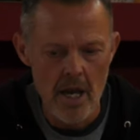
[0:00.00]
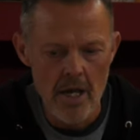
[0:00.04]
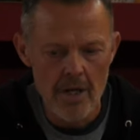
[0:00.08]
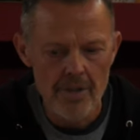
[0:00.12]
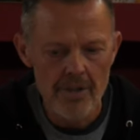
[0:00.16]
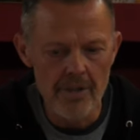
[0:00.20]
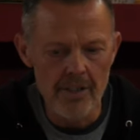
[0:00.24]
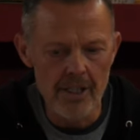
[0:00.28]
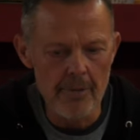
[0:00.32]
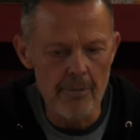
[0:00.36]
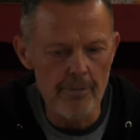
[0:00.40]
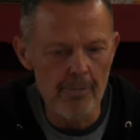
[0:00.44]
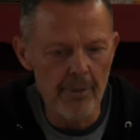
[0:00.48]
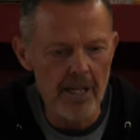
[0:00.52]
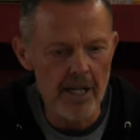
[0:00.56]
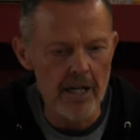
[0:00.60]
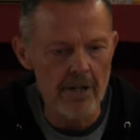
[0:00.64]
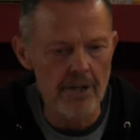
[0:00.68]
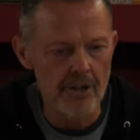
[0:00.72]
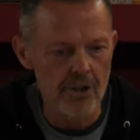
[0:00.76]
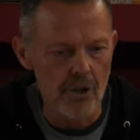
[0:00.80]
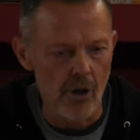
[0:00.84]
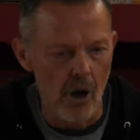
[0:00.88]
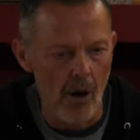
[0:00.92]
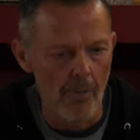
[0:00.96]
Simply
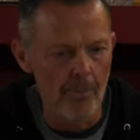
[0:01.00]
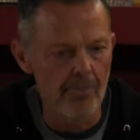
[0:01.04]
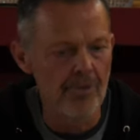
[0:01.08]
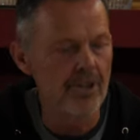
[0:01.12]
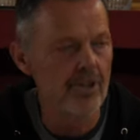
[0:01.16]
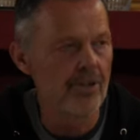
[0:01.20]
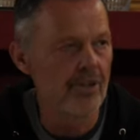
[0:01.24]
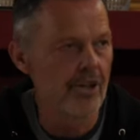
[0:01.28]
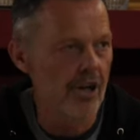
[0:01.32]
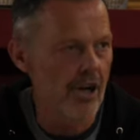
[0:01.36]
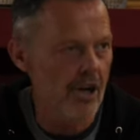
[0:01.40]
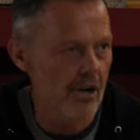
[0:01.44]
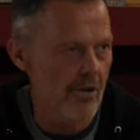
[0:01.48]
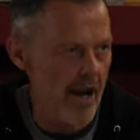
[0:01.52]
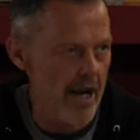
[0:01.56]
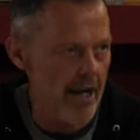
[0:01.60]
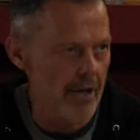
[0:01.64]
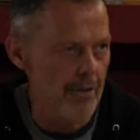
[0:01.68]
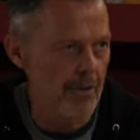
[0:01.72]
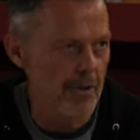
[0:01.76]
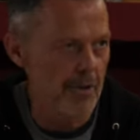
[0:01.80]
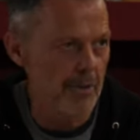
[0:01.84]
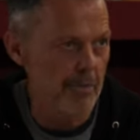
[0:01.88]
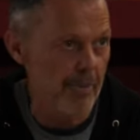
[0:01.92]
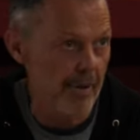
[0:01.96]
adopt the
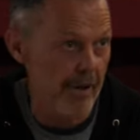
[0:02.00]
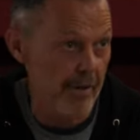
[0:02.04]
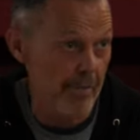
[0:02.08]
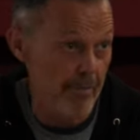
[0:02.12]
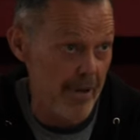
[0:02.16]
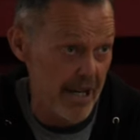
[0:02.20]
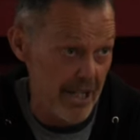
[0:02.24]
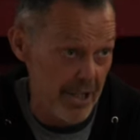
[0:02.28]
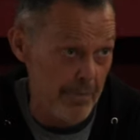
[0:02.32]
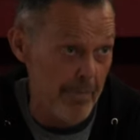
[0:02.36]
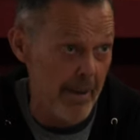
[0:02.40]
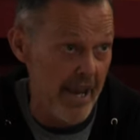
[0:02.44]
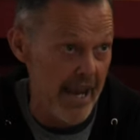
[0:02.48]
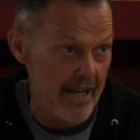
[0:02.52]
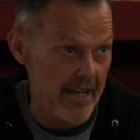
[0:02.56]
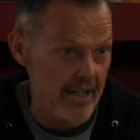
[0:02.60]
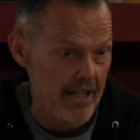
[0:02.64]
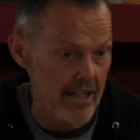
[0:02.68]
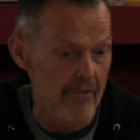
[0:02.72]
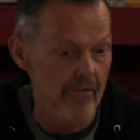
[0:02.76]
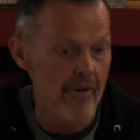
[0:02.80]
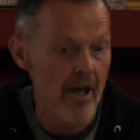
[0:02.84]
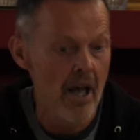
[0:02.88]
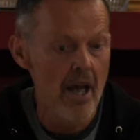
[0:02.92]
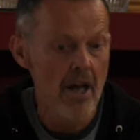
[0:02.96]
correct
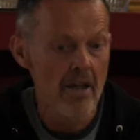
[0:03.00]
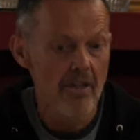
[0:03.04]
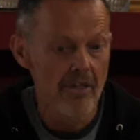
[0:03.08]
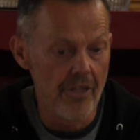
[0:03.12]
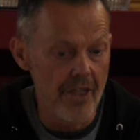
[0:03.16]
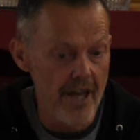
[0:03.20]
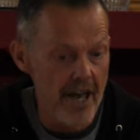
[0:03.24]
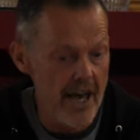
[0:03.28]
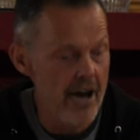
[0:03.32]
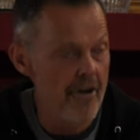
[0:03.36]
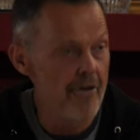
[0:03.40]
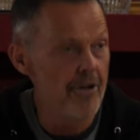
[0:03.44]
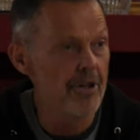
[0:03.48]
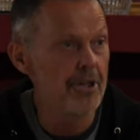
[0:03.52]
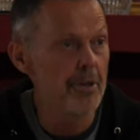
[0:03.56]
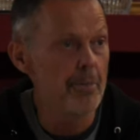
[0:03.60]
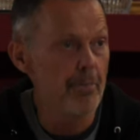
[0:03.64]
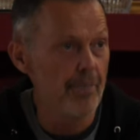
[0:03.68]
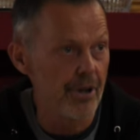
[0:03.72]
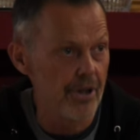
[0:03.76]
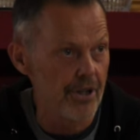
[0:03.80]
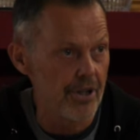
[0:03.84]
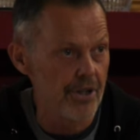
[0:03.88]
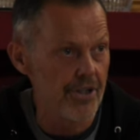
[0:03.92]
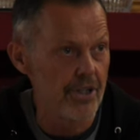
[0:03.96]
perspective. There is a
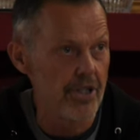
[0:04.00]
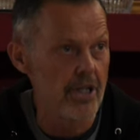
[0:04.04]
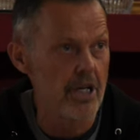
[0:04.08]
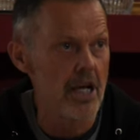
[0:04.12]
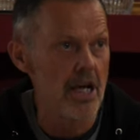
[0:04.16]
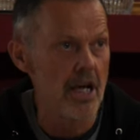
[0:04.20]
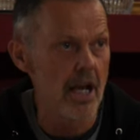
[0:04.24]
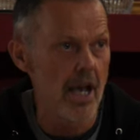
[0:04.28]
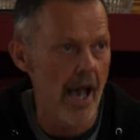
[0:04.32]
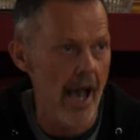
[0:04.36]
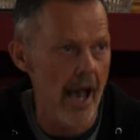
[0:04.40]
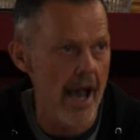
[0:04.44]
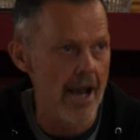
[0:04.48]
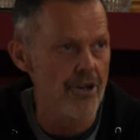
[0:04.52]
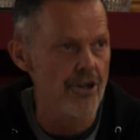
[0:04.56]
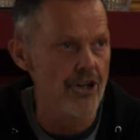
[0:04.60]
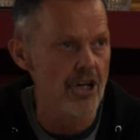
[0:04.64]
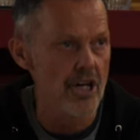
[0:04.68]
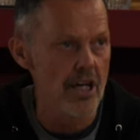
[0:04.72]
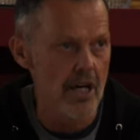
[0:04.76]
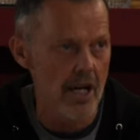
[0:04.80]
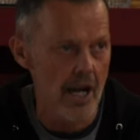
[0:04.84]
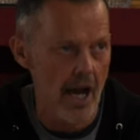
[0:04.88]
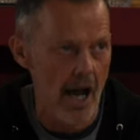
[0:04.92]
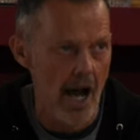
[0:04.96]
person
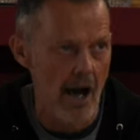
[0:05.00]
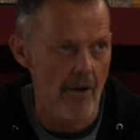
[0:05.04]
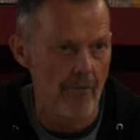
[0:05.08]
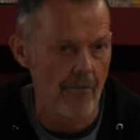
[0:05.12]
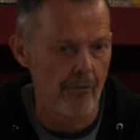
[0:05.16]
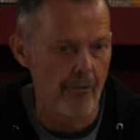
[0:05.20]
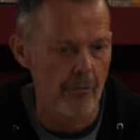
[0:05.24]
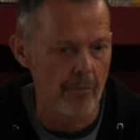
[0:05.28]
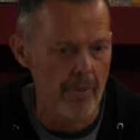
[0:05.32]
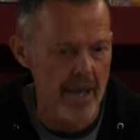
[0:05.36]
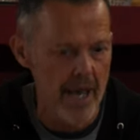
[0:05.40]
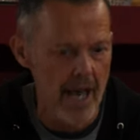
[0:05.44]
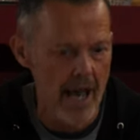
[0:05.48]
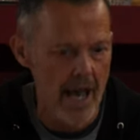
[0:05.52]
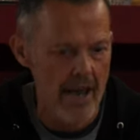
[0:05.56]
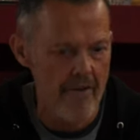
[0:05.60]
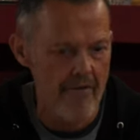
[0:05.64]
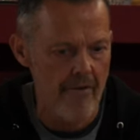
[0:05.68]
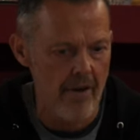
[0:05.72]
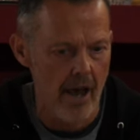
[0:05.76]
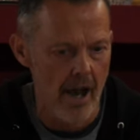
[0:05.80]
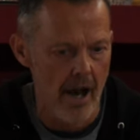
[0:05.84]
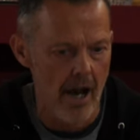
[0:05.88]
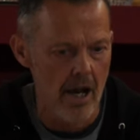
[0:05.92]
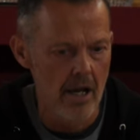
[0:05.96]
engaging in harmful
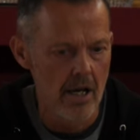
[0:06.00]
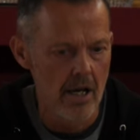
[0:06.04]
behavior.